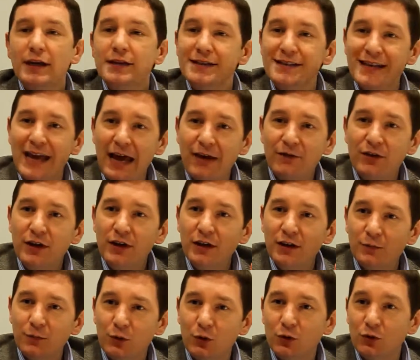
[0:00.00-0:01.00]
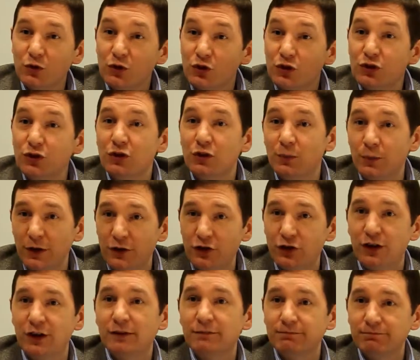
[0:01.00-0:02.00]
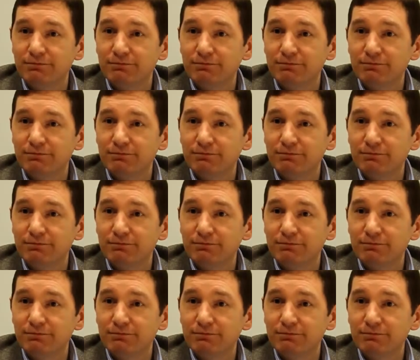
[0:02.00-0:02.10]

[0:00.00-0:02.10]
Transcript: savvy approach to commissioning.